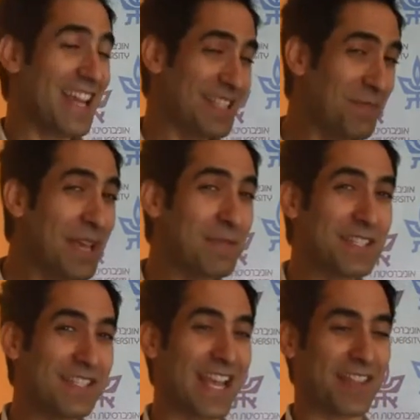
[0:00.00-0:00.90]
That's a big
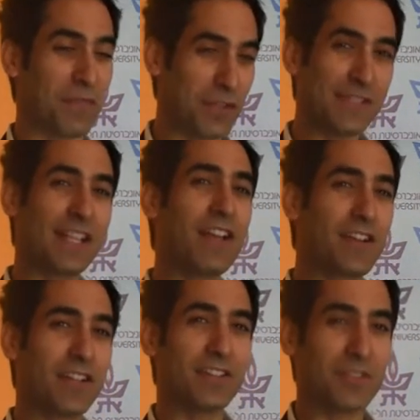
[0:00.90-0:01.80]
mistake. The first thing you're
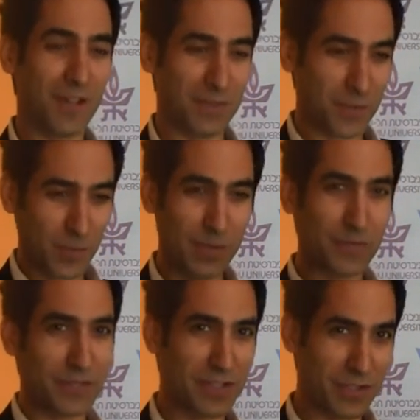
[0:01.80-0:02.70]
going to do after we'll
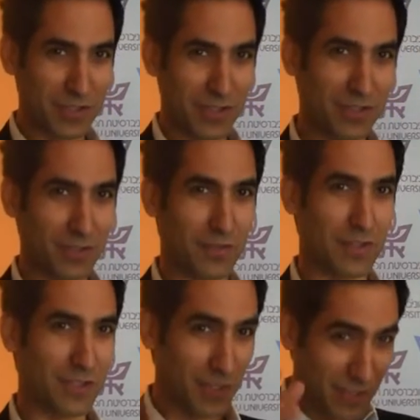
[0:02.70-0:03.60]
finish this interview
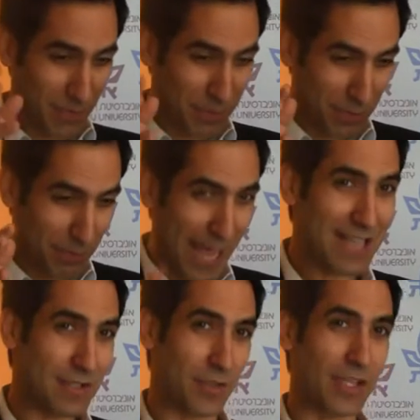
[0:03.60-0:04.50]
is you're going to put a
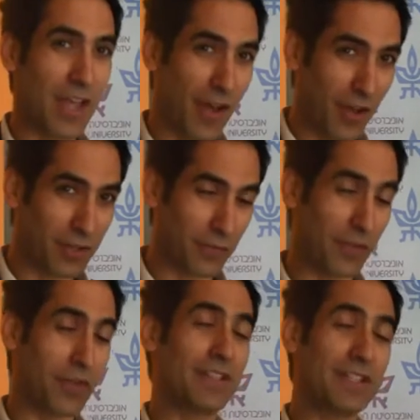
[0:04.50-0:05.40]
passcode on your
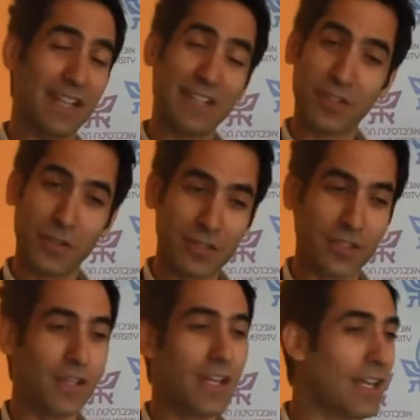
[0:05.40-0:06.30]
phone. And as I told
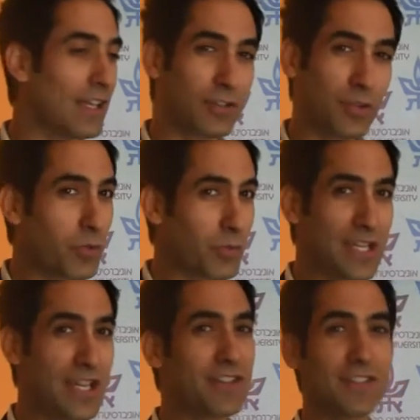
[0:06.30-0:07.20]
you, in 2-3
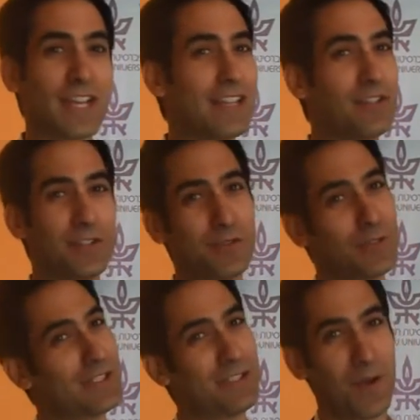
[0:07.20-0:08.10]
years you get used to
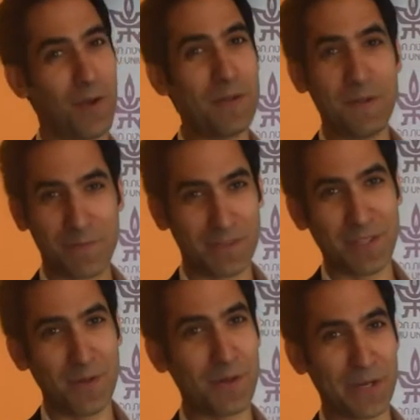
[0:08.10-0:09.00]
it. So
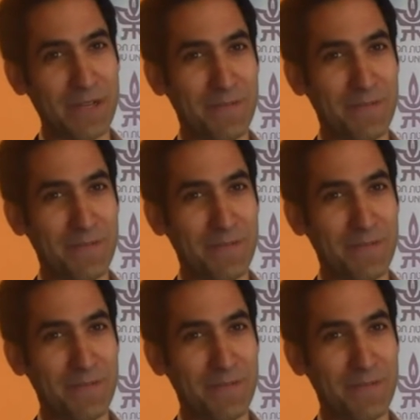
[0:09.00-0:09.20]
don't worry.